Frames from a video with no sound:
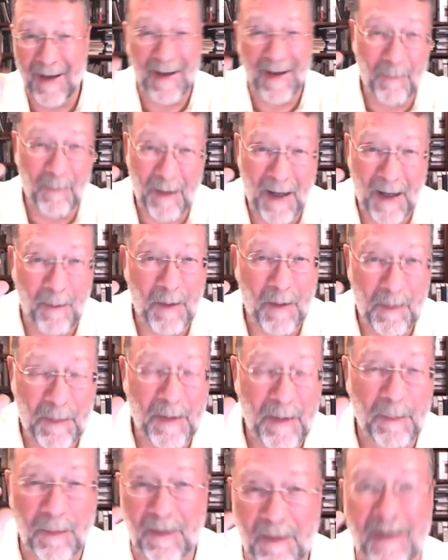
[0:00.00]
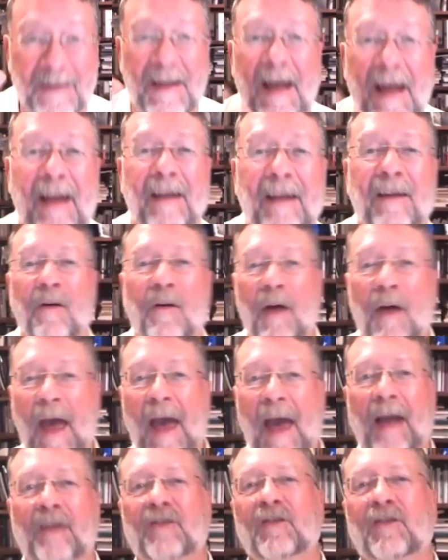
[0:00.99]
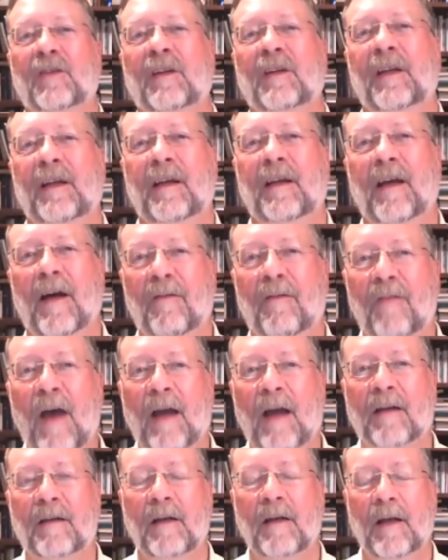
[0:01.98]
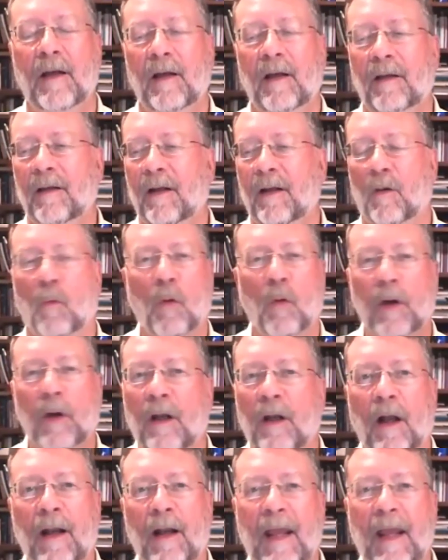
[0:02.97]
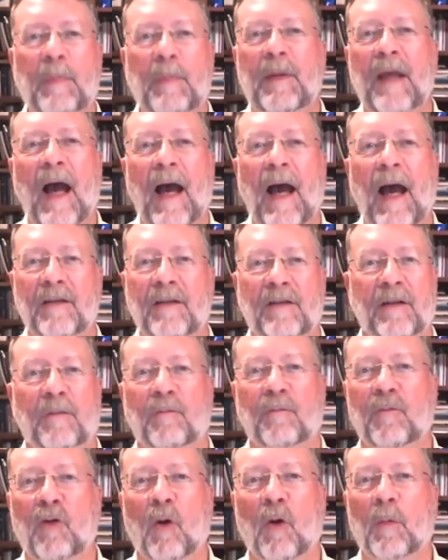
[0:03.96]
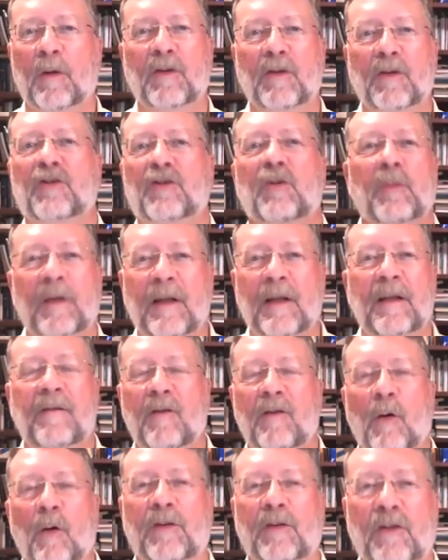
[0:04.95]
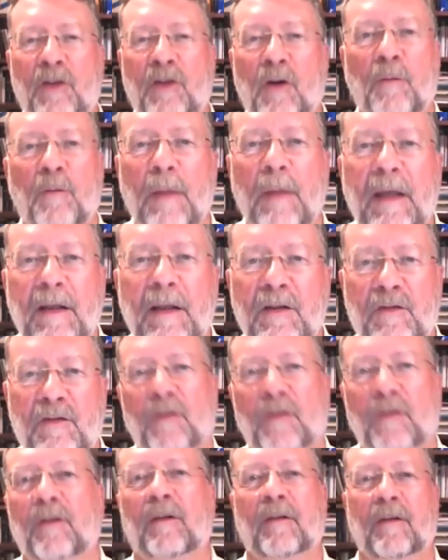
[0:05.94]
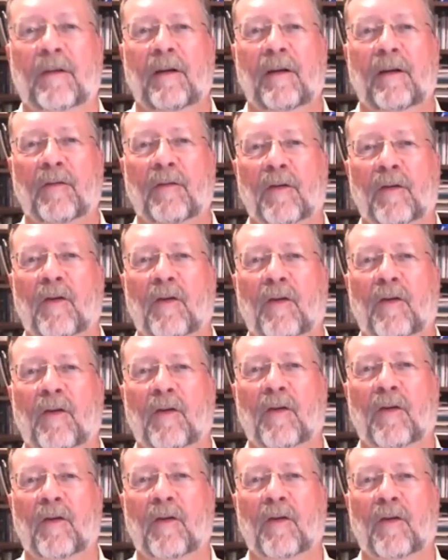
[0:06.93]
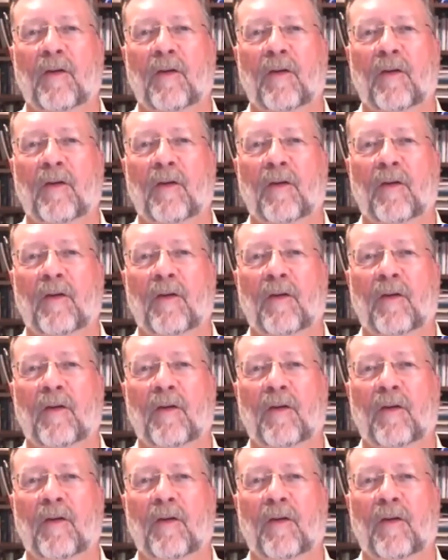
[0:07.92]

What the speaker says: How many people does that, actually affect that are working on APIs? Like normal consumer doesn't even know what the term means for crying out loud.